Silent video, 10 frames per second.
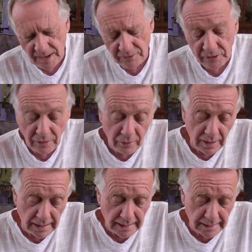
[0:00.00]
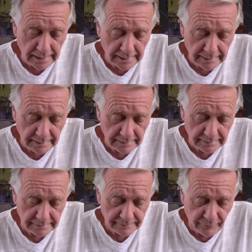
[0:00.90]

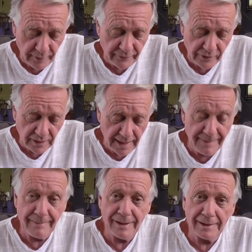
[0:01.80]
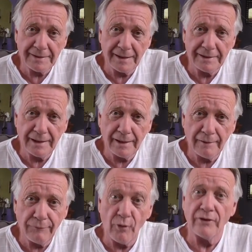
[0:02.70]
So, 4th of July, maybe I'll tell you
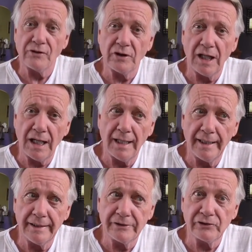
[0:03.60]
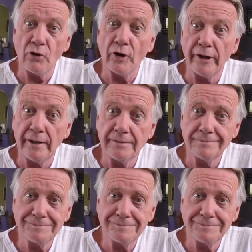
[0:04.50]
a 4th of July story.